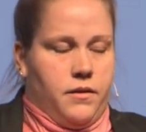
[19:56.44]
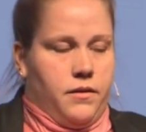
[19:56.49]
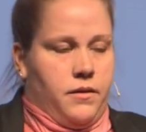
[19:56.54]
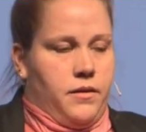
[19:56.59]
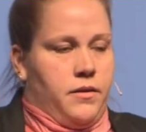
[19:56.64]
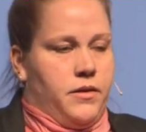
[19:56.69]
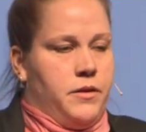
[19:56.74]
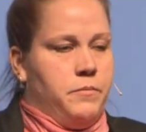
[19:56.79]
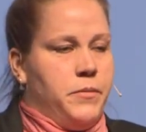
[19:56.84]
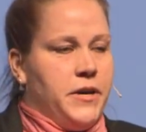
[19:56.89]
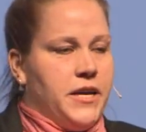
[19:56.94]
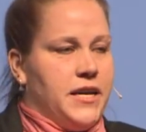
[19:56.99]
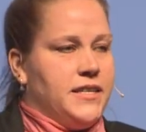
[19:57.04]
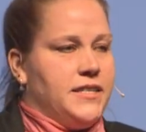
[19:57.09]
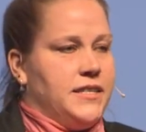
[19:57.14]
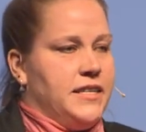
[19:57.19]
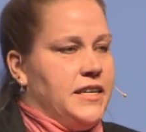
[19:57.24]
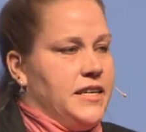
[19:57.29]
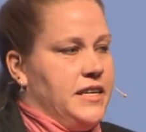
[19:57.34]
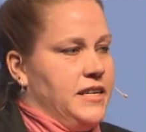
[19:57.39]
The biggest
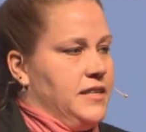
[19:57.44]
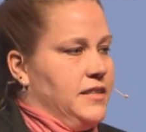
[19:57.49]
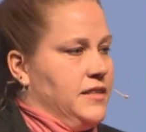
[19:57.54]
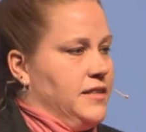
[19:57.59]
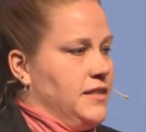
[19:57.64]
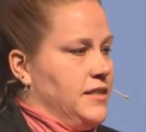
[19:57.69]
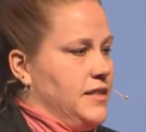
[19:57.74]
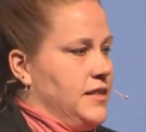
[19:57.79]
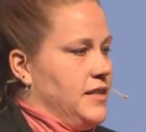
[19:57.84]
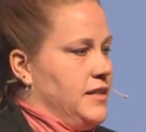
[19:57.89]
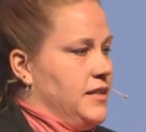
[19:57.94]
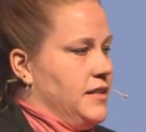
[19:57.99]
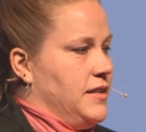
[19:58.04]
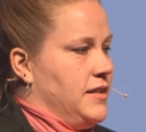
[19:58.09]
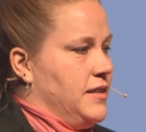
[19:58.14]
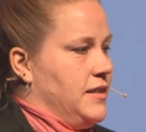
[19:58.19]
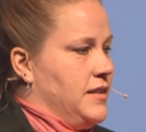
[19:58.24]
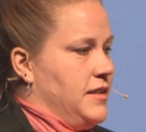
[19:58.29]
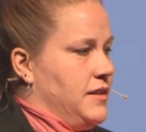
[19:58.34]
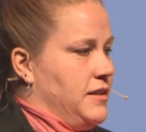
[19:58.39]
thing is
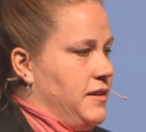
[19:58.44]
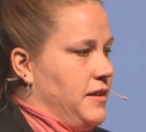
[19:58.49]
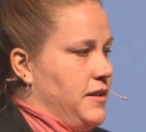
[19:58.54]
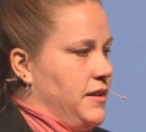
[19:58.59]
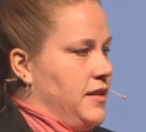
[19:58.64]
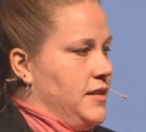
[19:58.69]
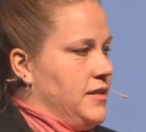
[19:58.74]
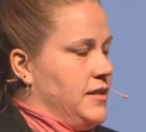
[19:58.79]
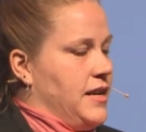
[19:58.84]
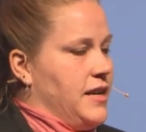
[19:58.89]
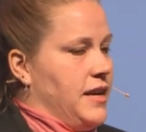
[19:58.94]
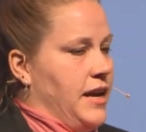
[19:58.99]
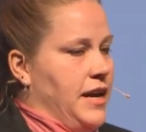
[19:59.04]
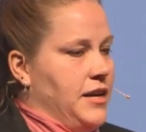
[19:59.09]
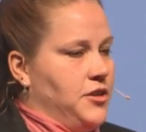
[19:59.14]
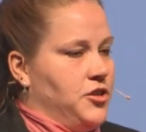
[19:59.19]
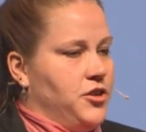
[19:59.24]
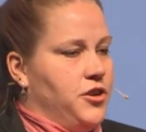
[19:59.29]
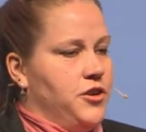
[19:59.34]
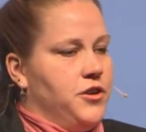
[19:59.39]
that
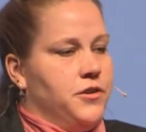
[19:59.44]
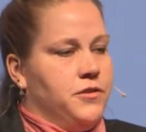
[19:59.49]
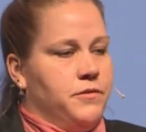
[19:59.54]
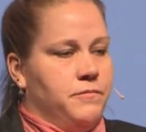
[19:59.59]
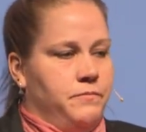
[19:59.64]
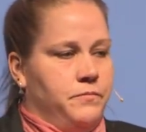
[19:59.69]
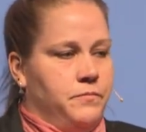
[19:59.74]
HR